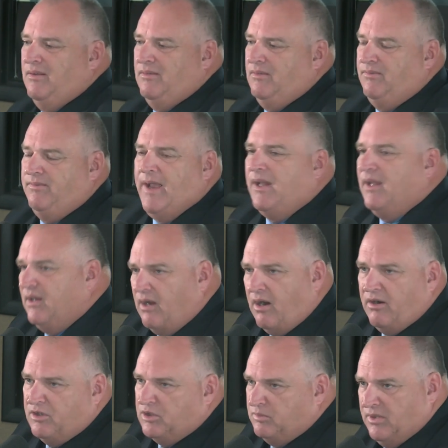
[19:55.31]
filing
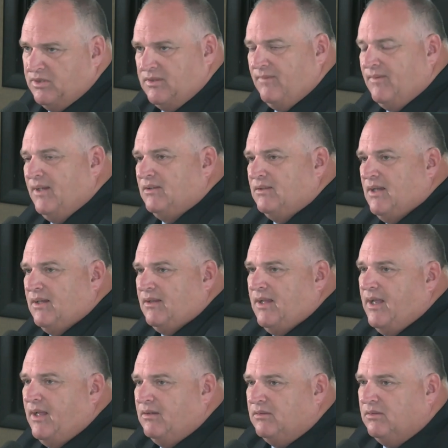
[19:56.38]
garnishments and things like that.